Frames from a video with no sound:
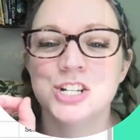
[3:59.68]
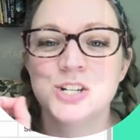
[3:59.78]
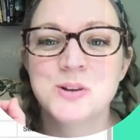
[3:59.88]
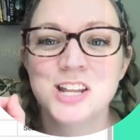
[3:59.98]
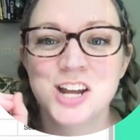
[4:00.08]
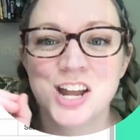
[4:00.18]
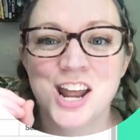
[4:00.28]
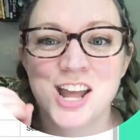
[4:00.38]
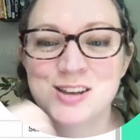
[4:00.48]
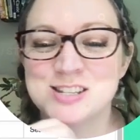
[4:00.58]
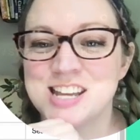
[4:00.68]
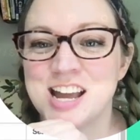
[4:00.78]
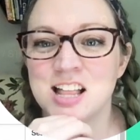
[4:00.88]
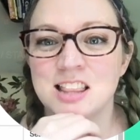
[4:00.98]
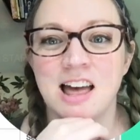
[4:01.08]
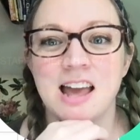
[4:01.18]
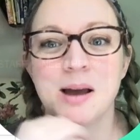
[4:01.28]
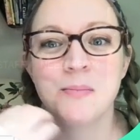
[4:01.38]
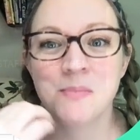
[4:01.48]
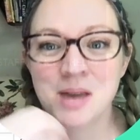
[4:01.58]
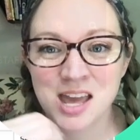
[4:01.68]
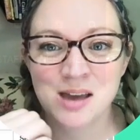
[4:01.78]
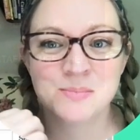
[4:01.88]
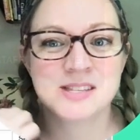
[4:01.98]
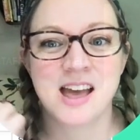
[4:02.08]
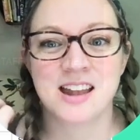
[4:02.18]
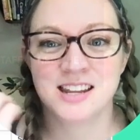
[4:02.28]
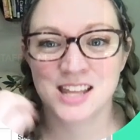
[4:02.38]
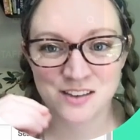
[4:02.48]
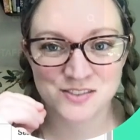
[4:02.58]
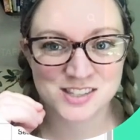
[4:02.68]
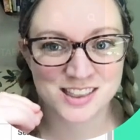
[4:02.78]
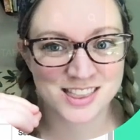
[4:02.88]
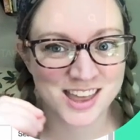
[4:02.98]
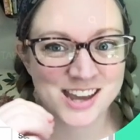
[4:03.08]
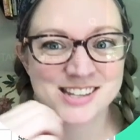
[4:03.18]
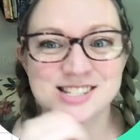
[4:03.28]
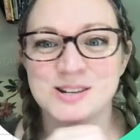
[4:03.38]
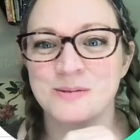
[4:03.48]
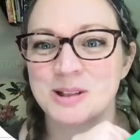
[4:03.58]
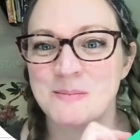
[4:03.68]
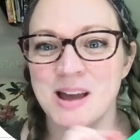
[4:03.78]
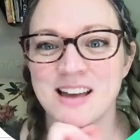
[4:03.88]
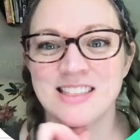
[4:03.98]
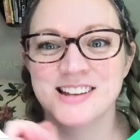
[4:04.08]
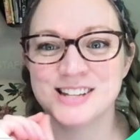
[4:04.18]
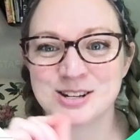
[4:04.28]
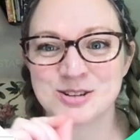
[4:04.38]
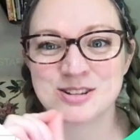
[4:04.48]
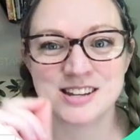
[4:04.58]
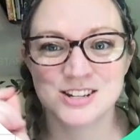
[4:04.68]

really good at using like memes and GIFs and things to really make things interesting.